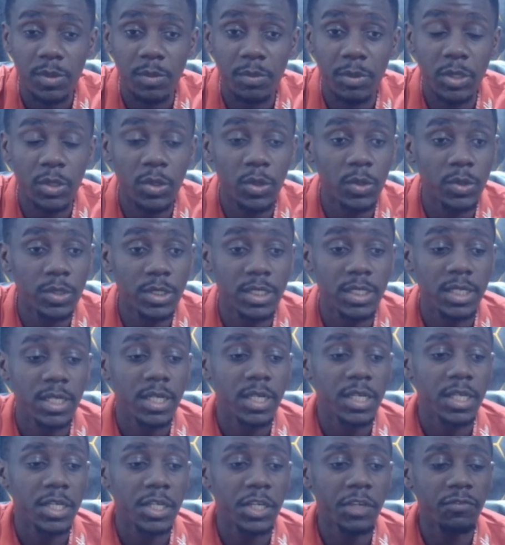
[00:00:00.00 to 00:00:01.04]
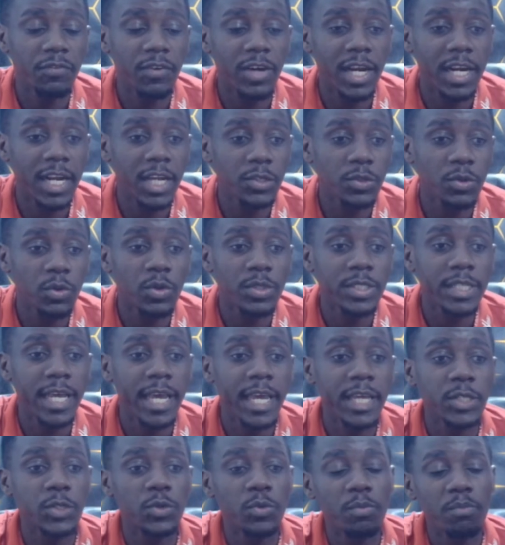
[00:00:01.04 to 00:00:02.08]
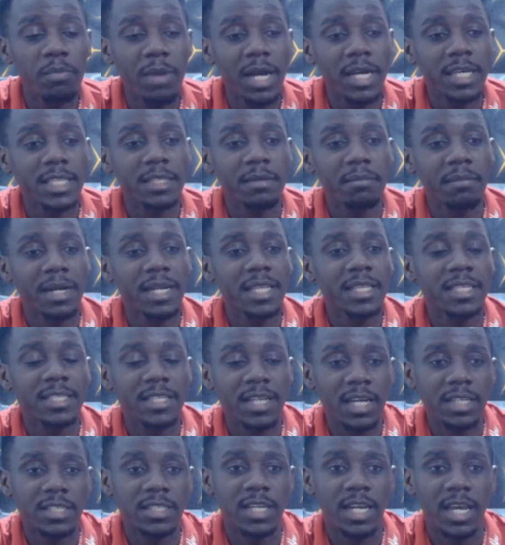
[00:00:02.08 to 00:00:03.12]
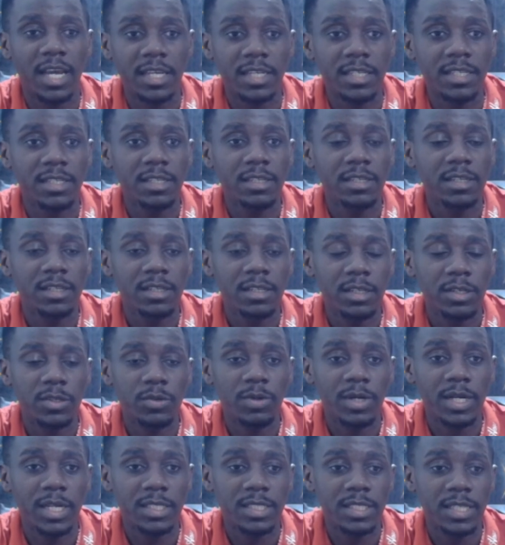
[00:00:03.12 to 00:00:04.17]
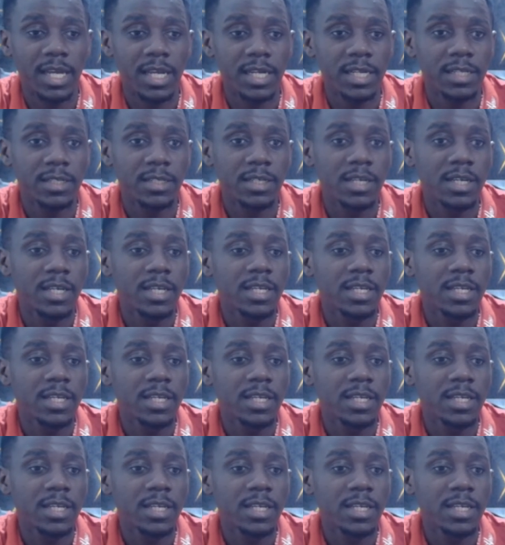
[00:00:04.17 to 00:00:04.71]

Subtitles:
Because if Garnacho goes ahead to mark the man at the touchline, you understand?